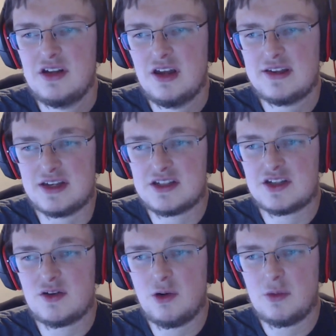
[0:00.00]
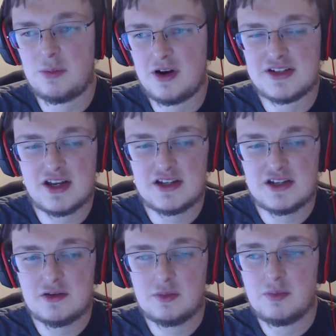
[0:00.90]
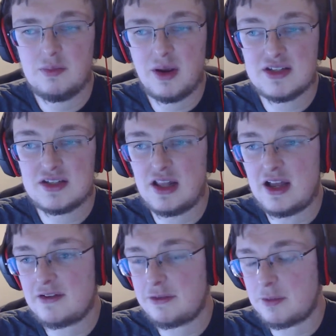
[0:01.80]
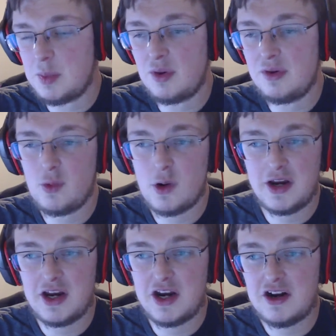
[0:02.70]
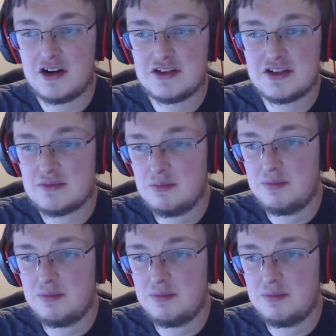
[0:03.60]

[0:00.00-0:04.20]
a six-core processor, base clock three point four gigahertz,